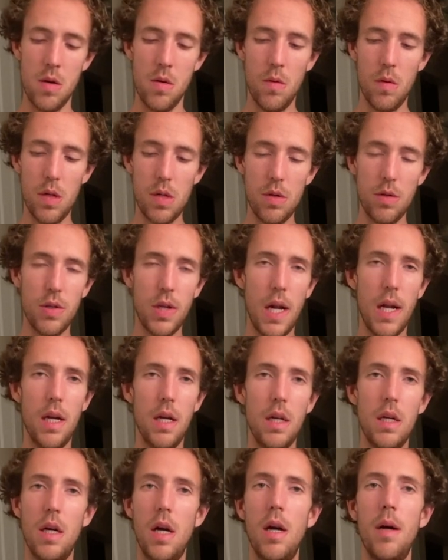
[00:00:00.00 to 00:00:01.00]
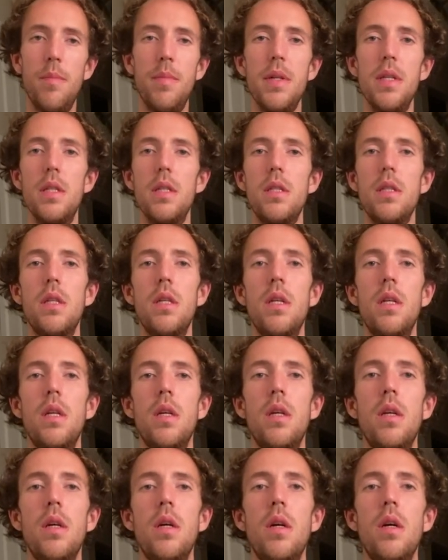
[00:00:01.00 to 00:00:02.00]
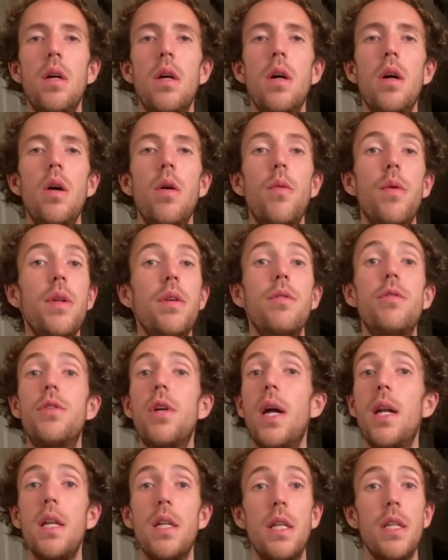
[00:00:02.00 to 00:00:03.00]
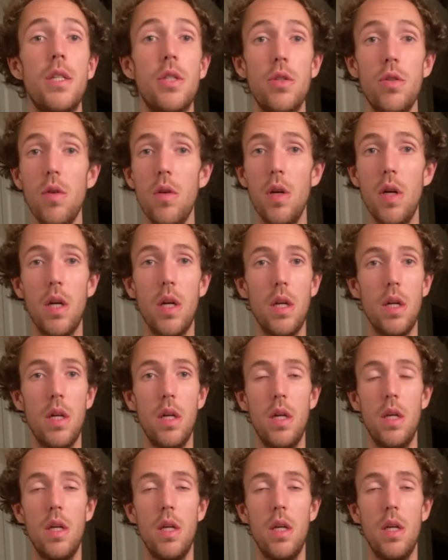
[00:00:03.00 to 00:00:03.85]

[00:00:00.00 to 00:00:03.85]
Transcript: What are you trying to accomplish? What are you trying to destroy?